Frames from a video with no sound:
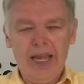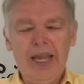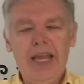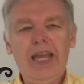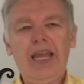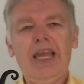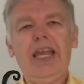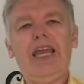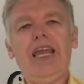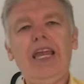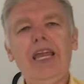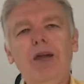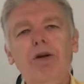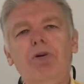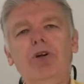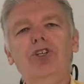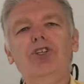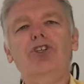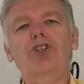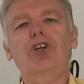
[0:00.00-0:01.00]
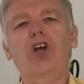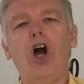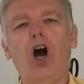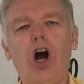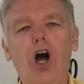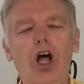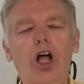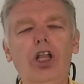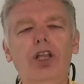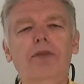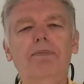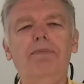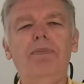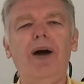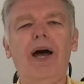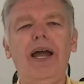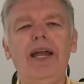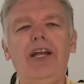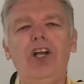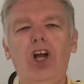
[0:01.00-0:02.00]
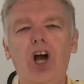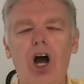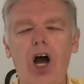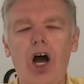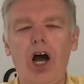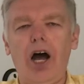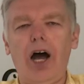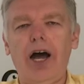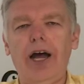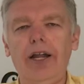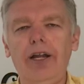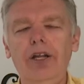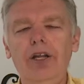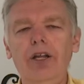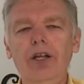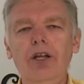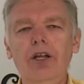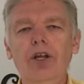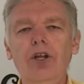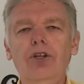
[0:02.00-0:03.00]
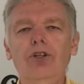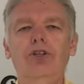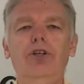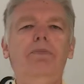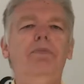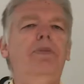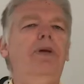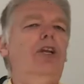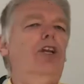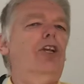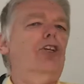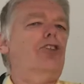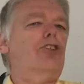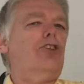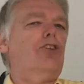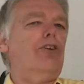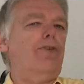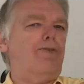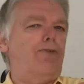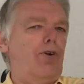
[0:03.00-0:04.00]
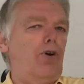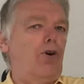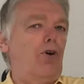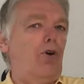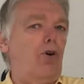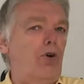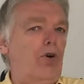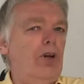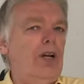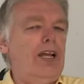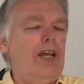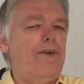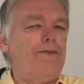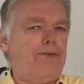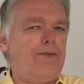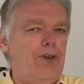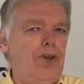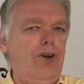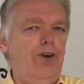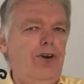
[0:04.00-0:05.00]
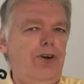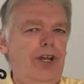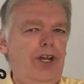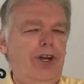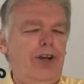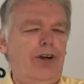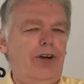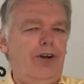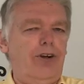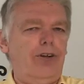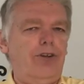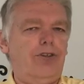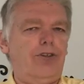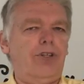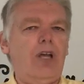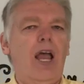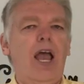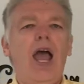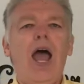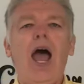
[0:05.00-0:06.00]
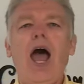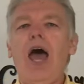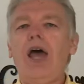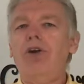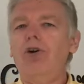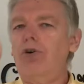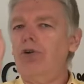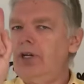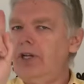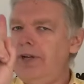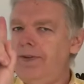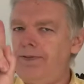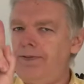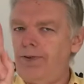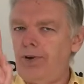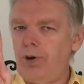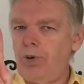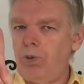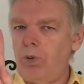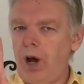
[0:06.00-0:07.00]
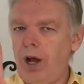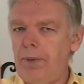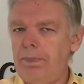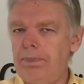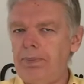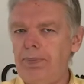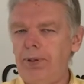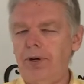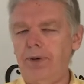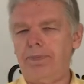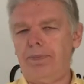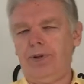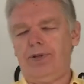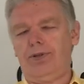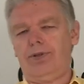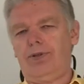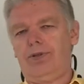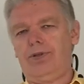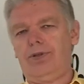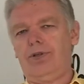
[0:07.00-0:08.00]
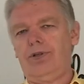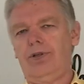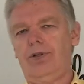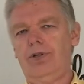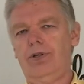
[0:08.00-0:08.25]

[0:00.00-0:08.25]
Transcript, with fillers: He was called by God to minister for only a few years and only for one purpose.